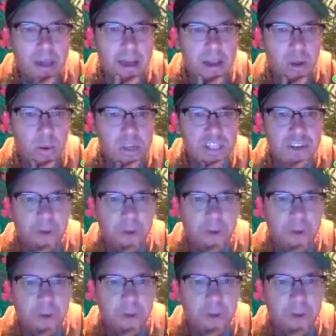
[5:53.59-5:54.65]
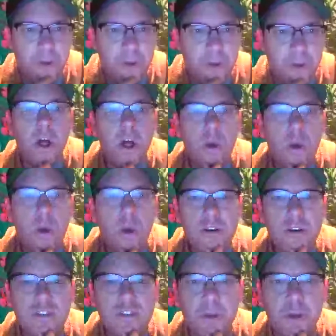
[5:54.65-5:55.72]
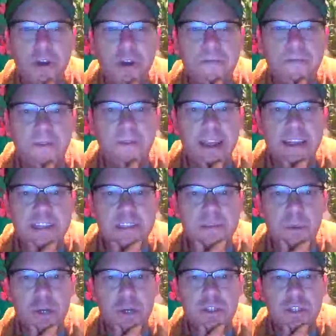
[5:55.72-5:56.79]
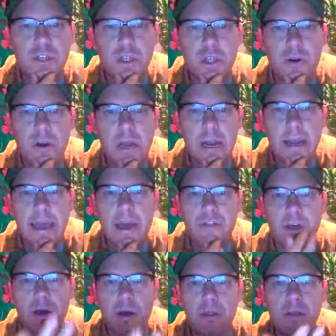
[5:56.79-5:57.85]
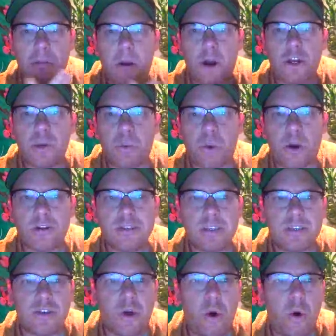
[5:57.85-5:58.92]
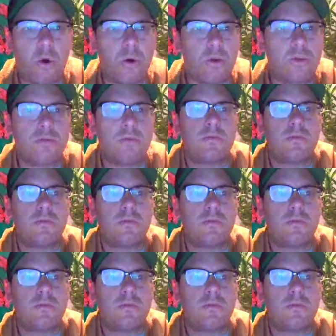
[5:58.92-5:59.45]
We got a question from Kamal. What are some good finance books to learn on how the market works as a whole?